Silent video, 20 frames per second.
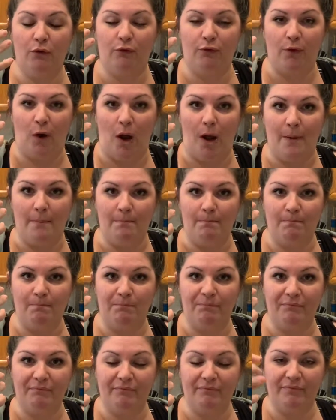from
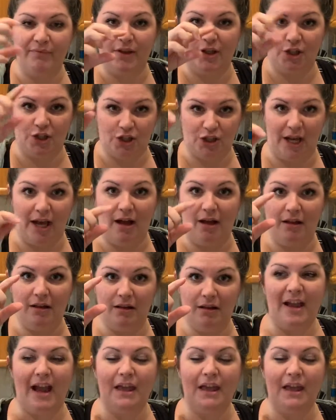the shell.